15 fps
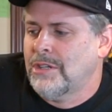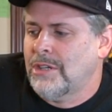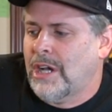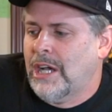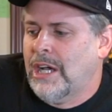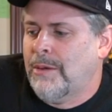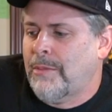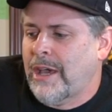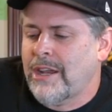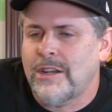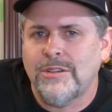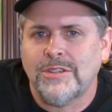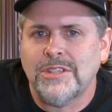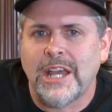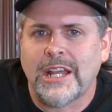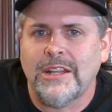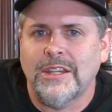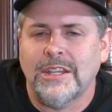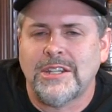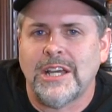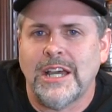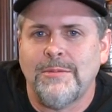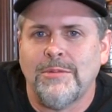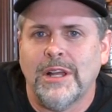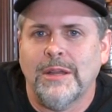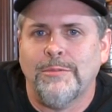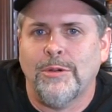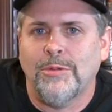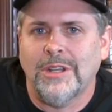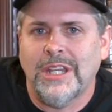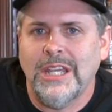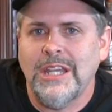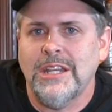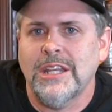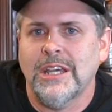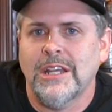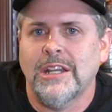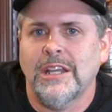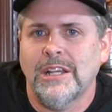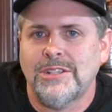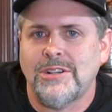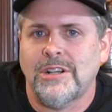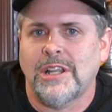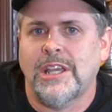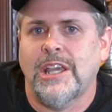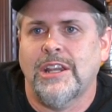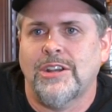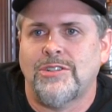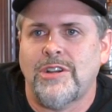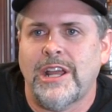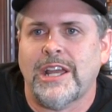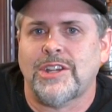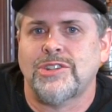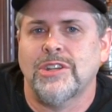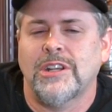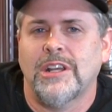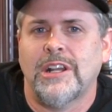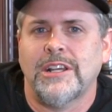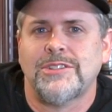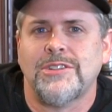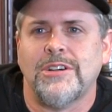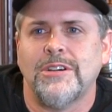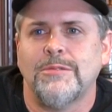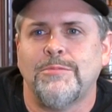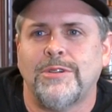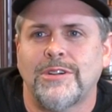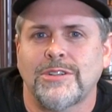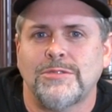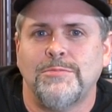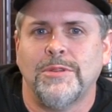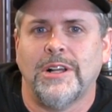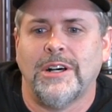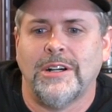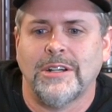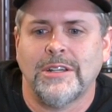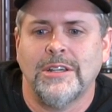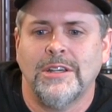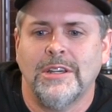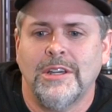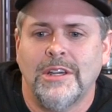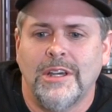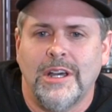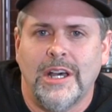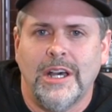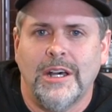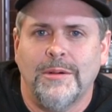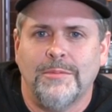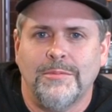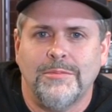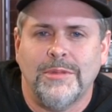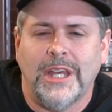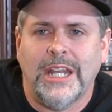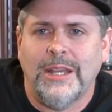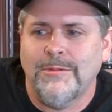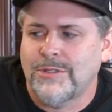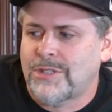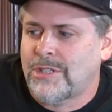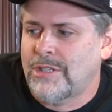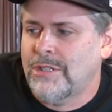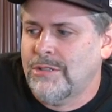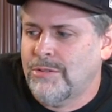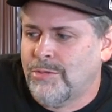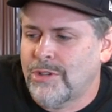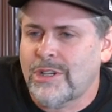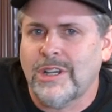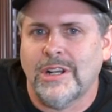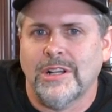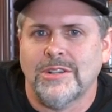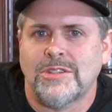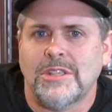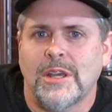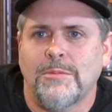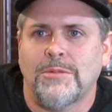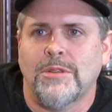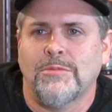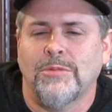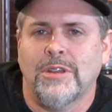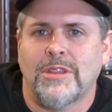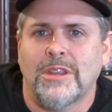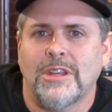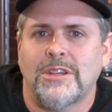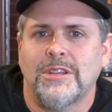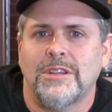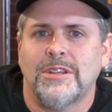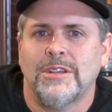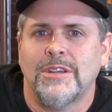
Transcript: I don't know exactly the timeline, but when he did, it started gaining traction. And I saw on Mark's blog that he was working on something with it.